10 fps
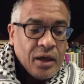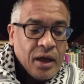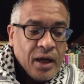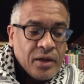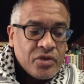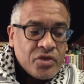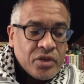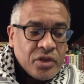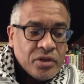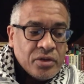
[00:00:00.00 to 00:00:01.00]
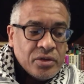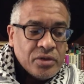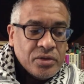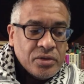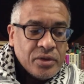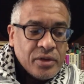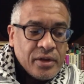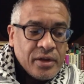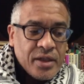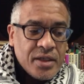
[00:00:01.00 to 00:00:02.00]
And so
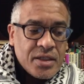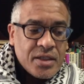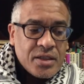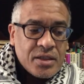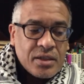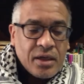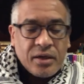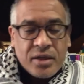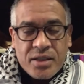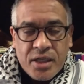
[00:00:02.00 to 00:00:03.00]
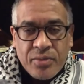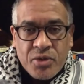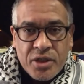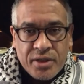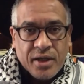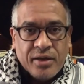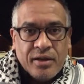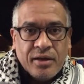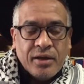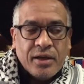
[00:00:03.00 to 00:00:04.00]
this conception, I
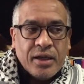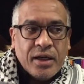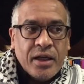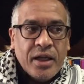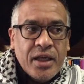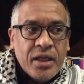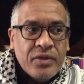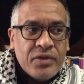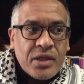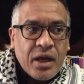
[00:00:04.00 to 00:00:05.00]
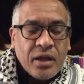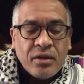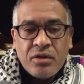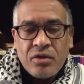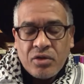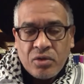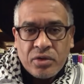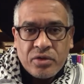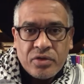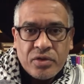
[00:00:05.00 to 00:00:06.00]
think, leaves unthought
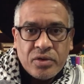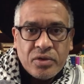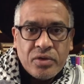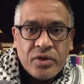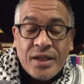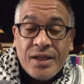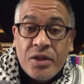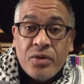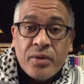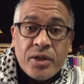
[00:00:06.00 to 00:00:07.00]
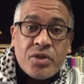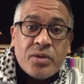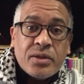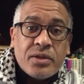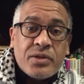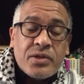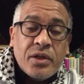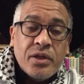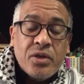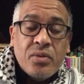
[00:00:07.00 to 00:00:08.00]
through the new rituals, the
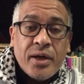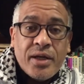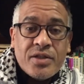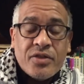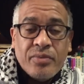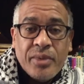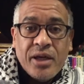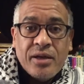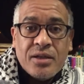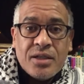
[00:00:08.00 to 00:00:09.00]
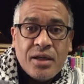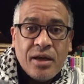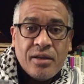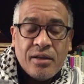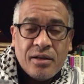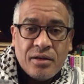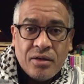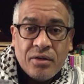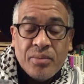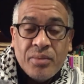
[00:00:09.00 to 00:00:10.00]
new ways of being together that
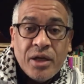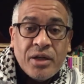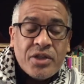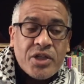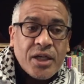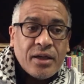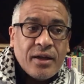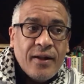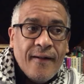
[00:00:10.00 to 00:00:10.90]
are emerging